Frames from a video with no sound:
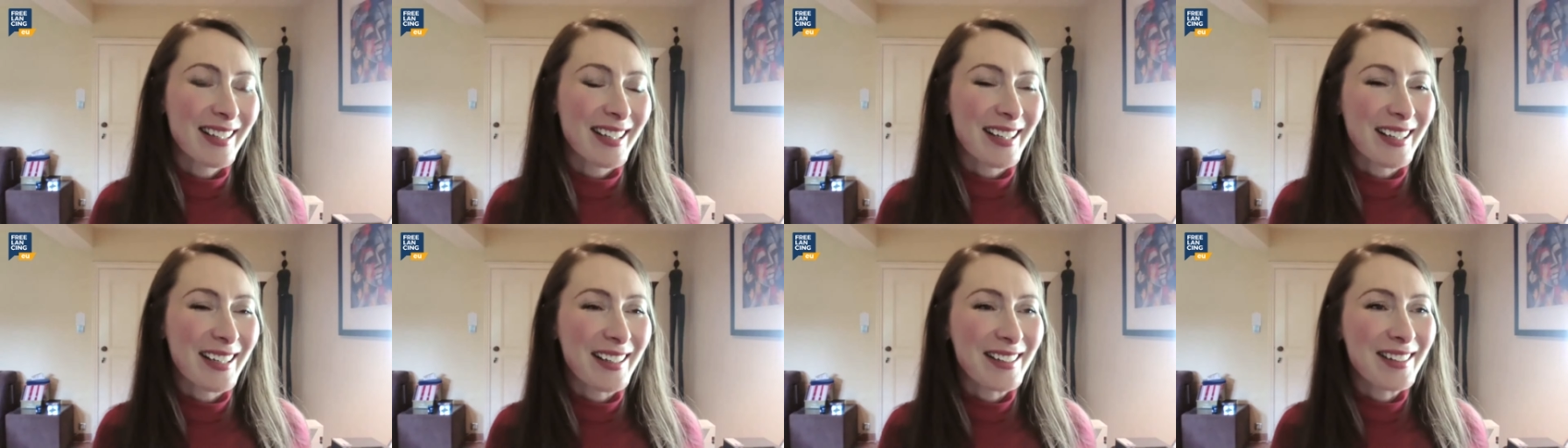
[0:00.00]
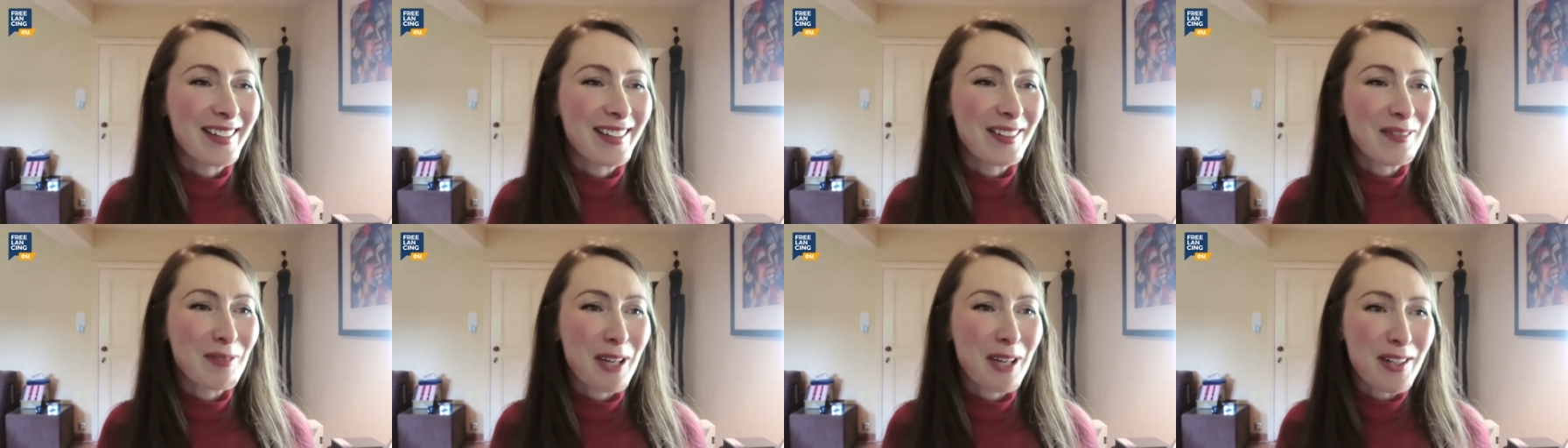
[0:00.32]

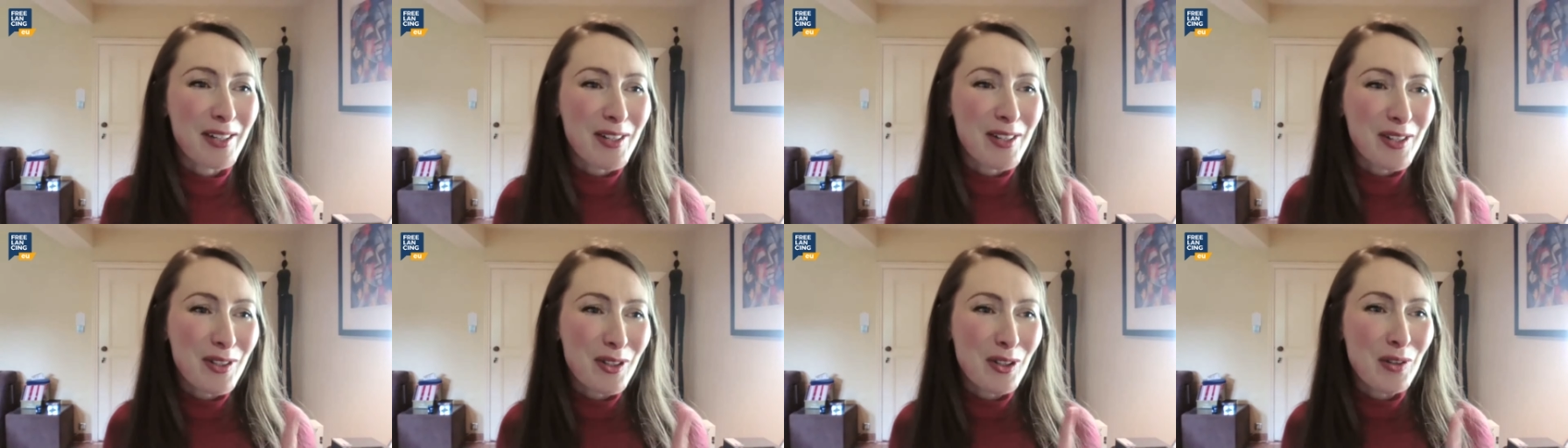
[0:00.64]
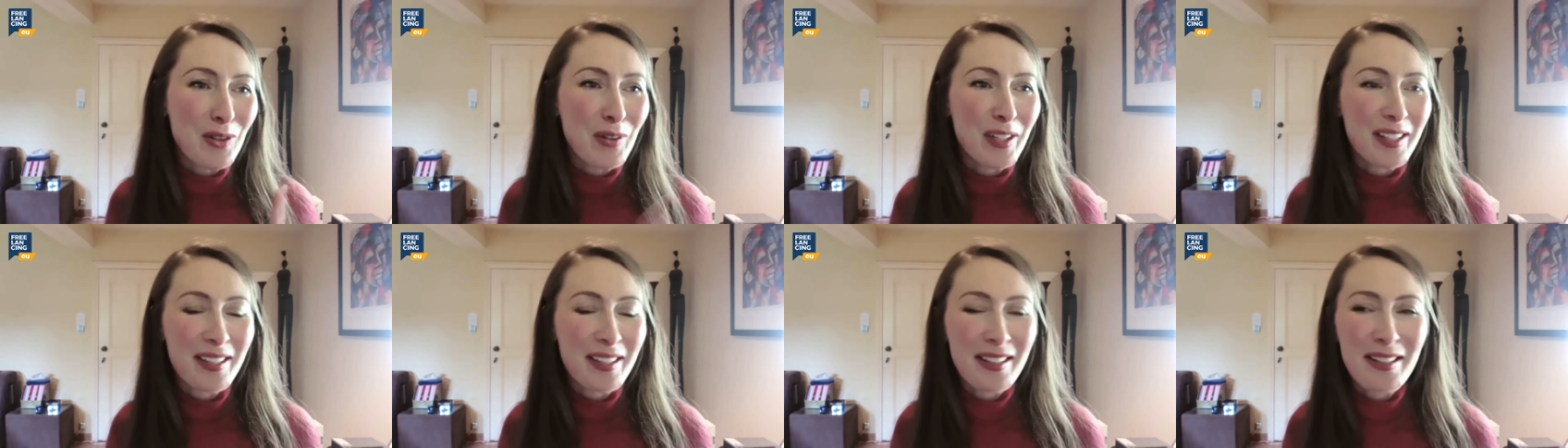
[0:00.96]
And one
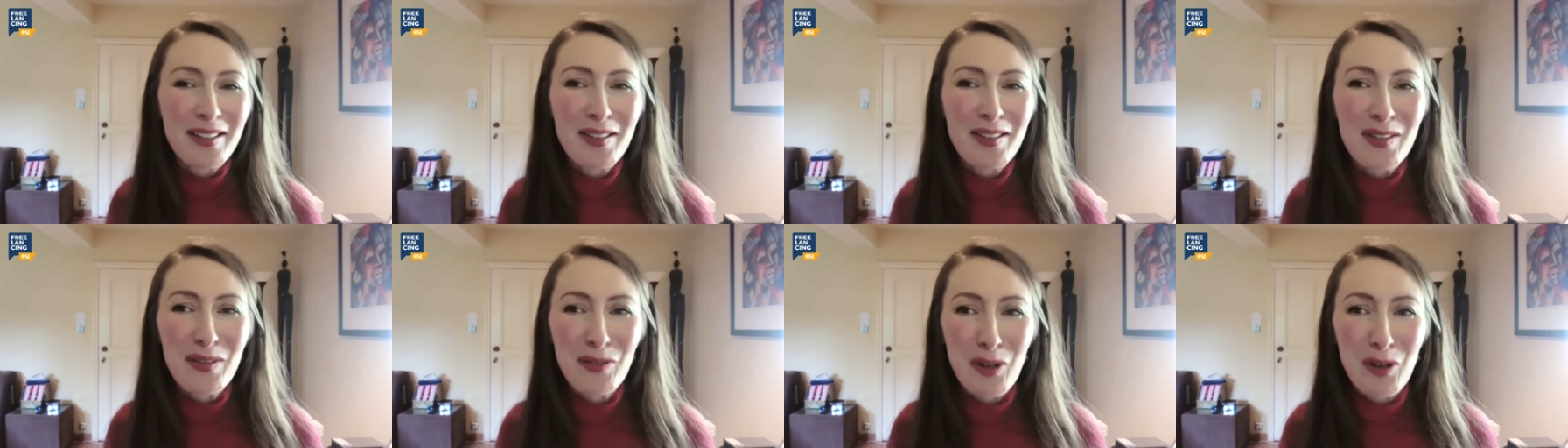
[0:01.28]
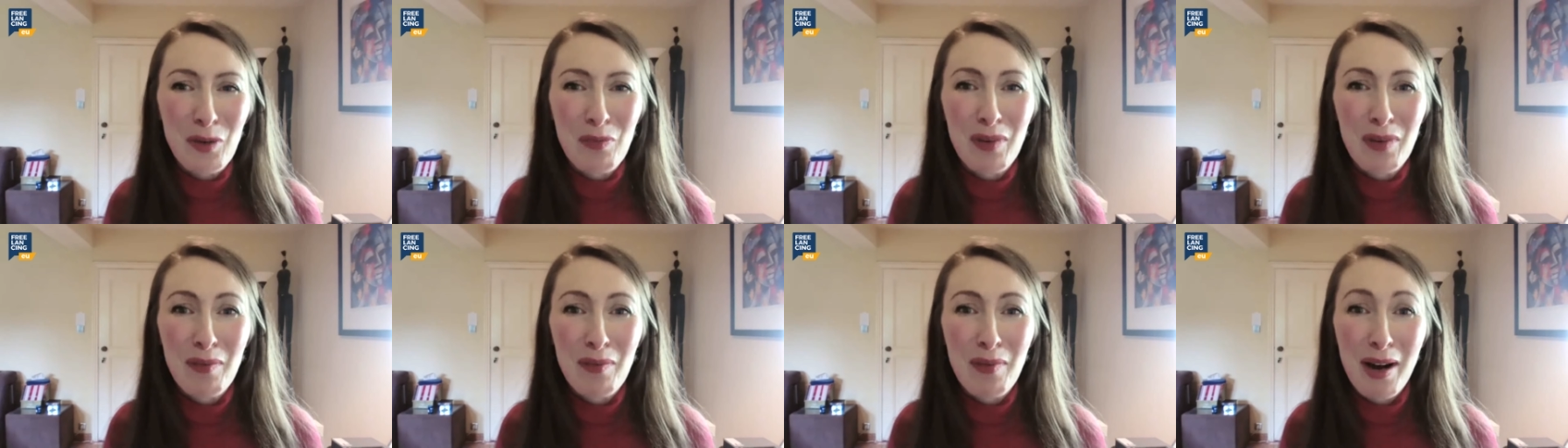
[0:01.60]
story is
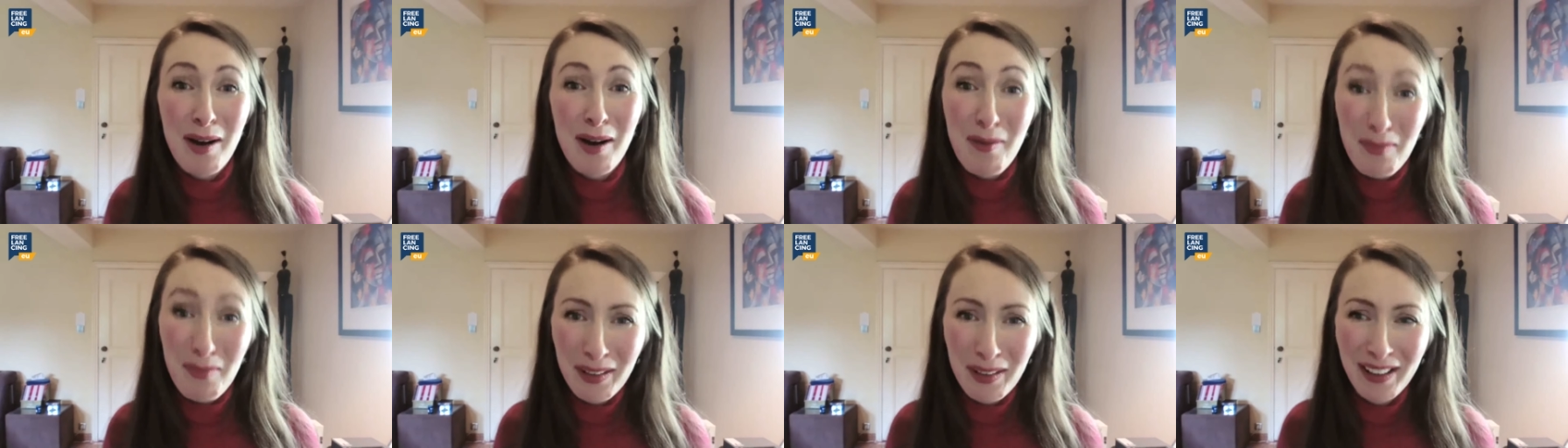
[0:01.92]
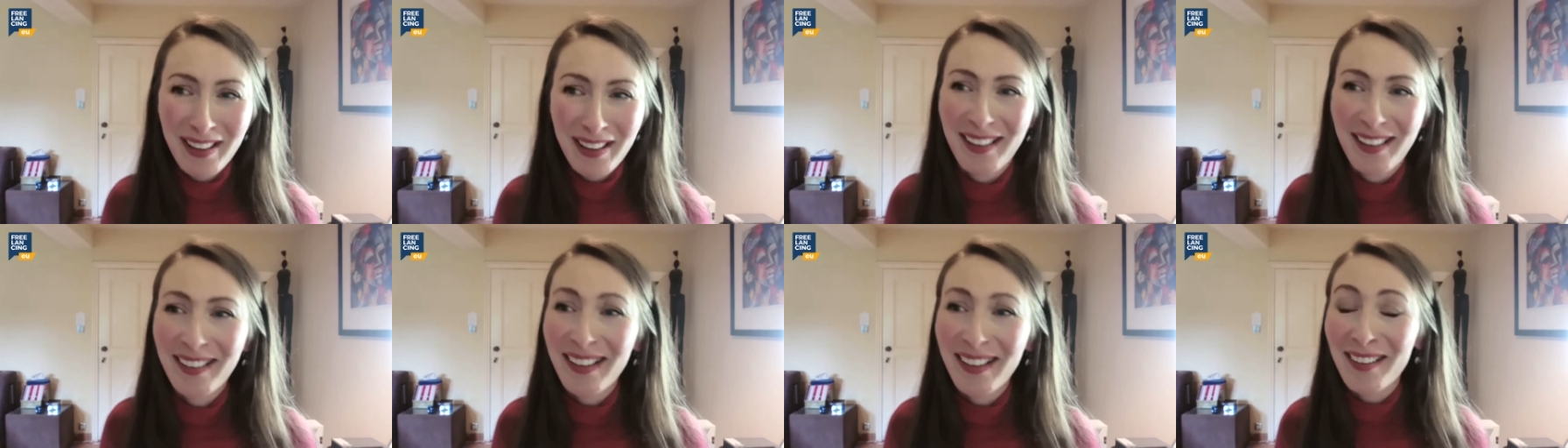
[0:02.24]
from my mom
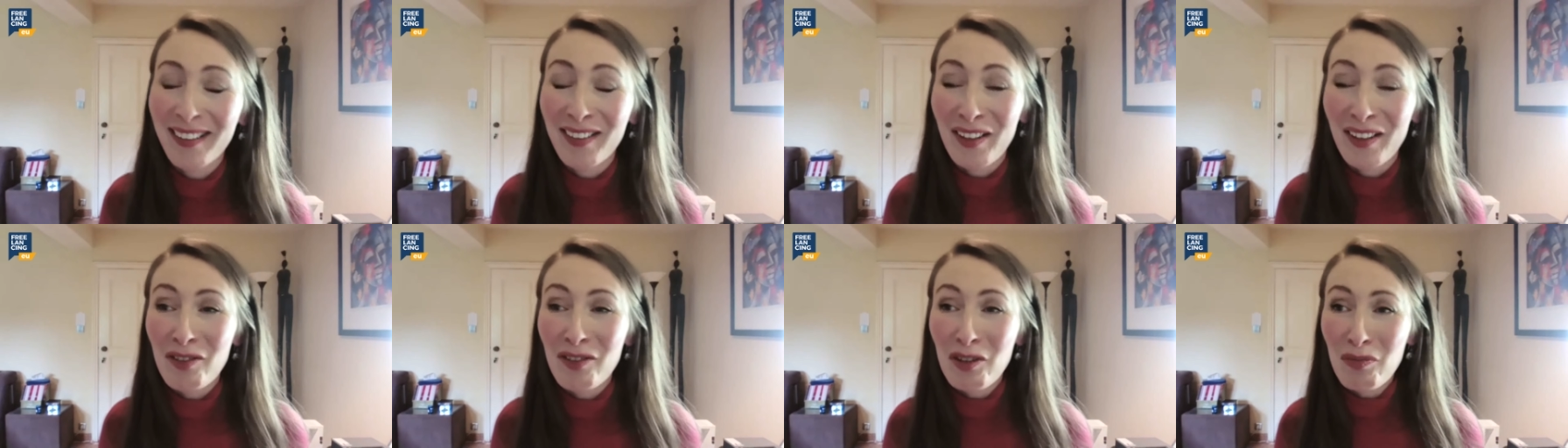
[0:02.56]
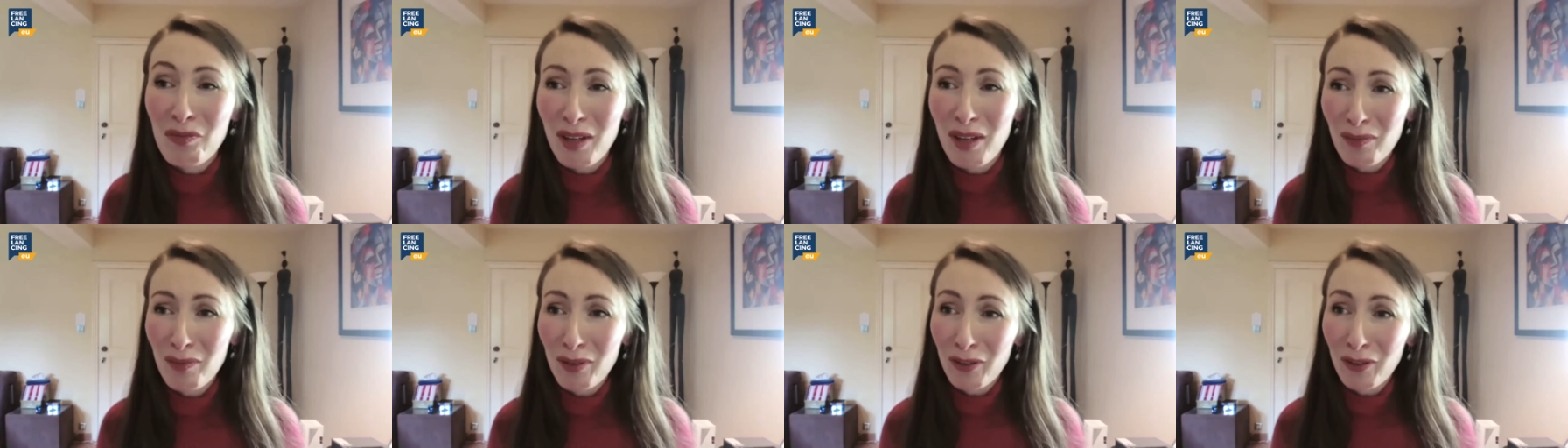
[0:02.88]
that I
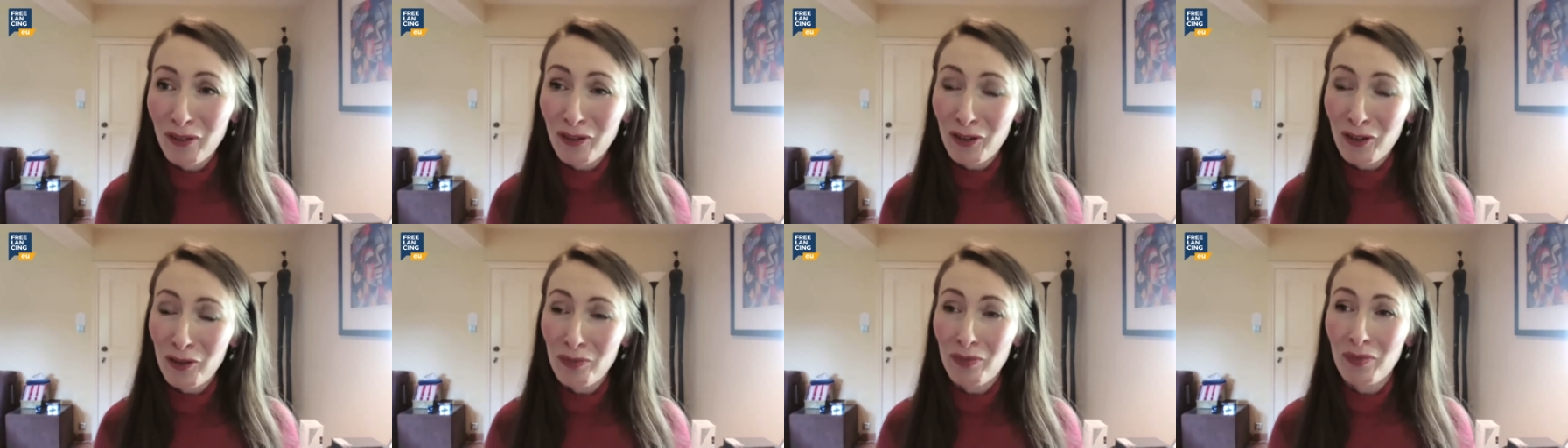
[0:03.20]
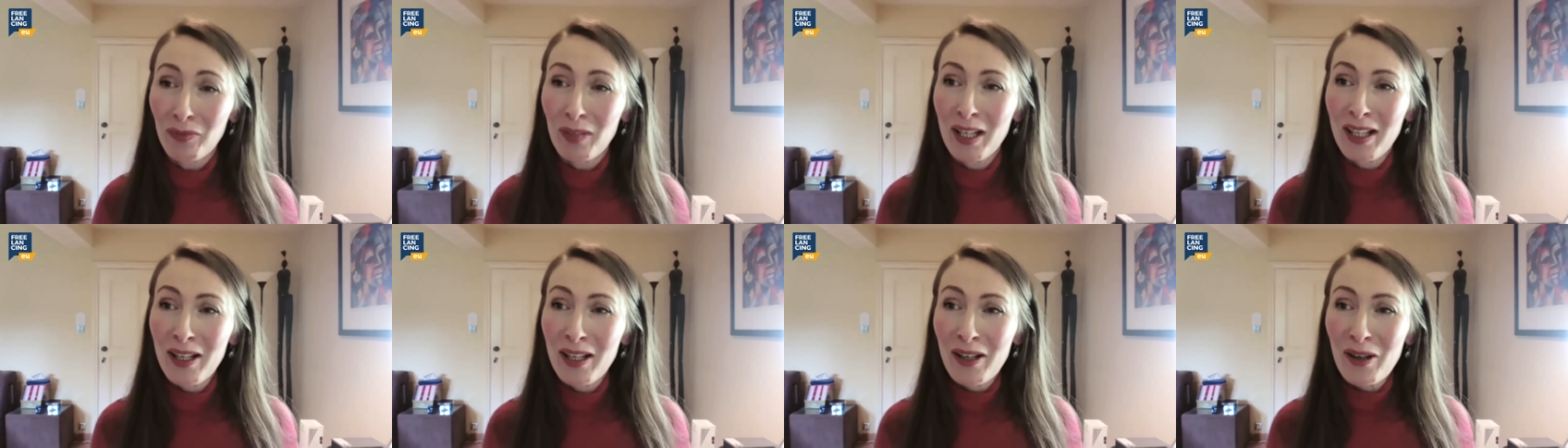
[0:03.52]
remember
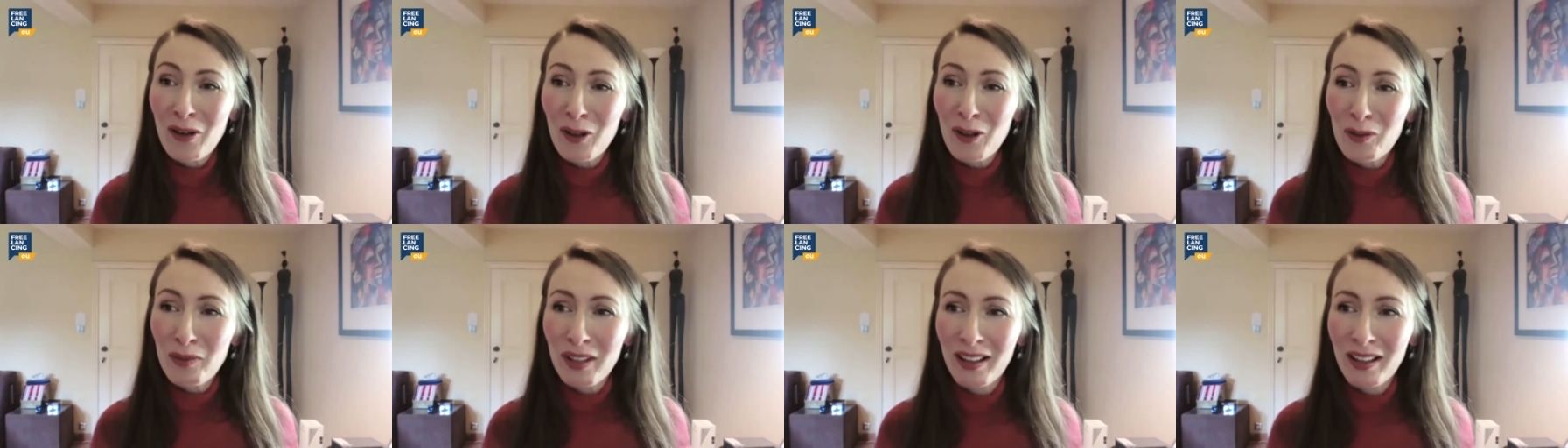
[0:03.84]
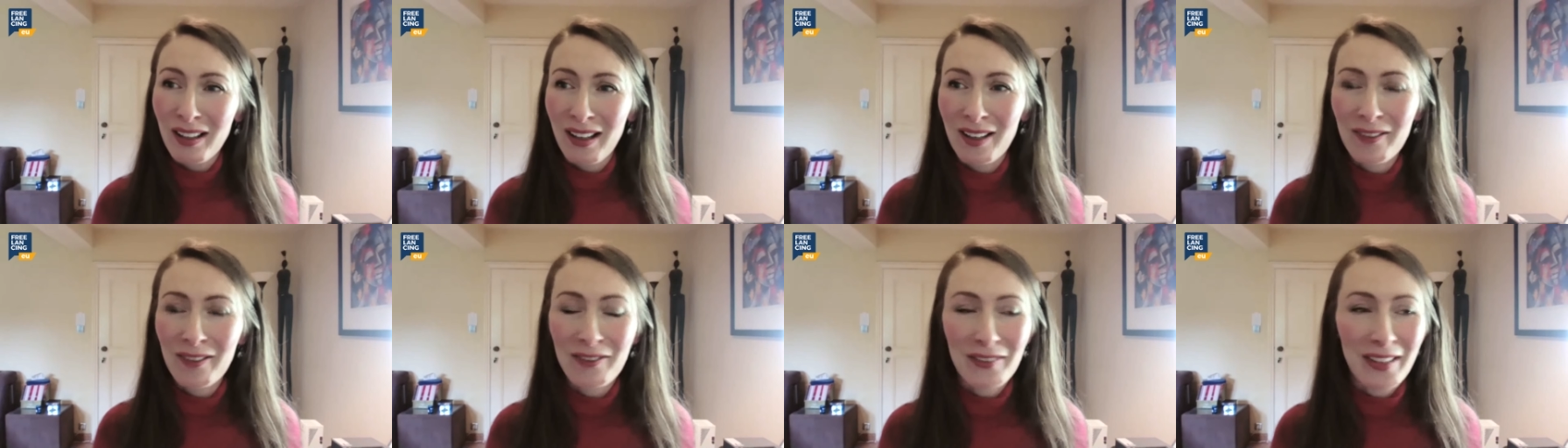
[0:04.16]
from all my
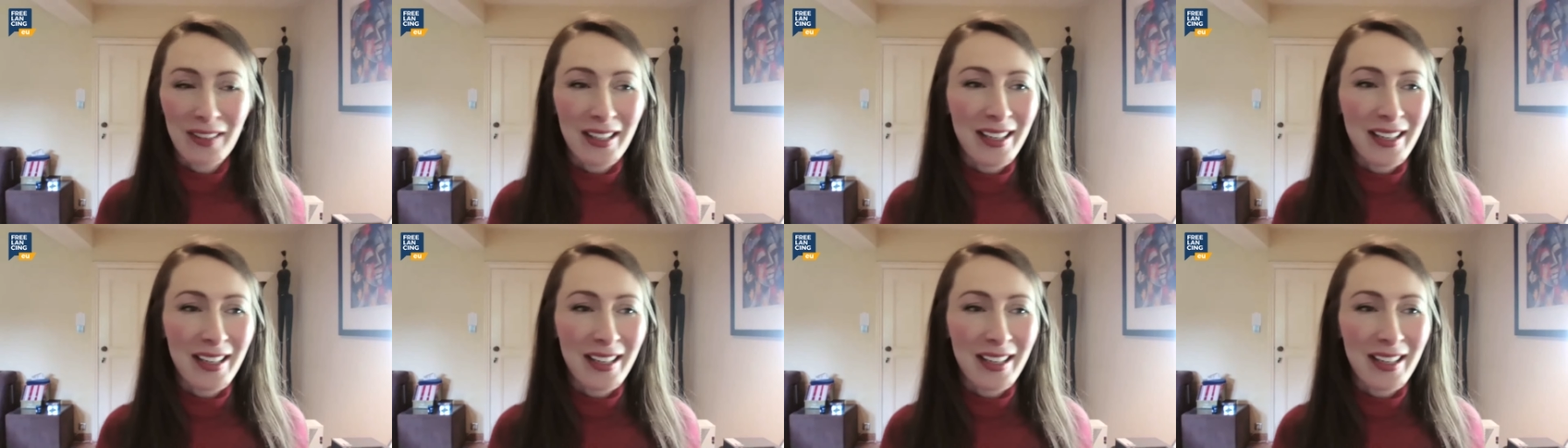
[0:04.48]
life.